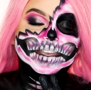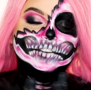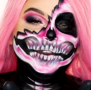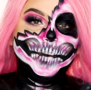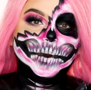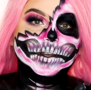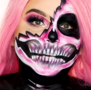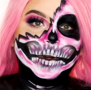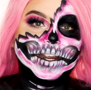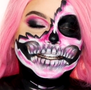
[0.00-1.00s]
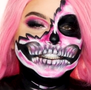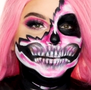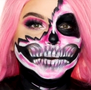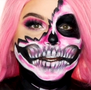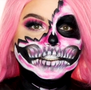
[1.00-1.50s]
If you want more
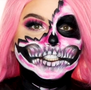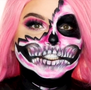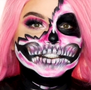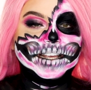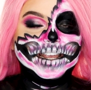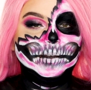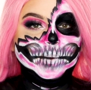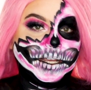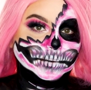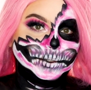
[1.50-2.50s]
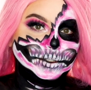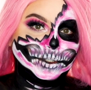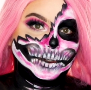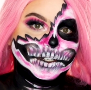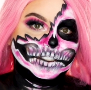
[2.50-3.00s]
inspirations and makeup
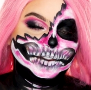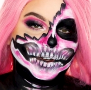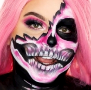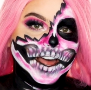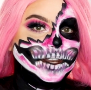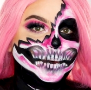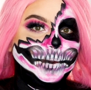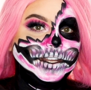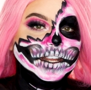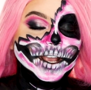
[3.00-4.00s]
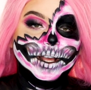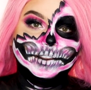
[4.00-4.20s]
tutorials for Halloween,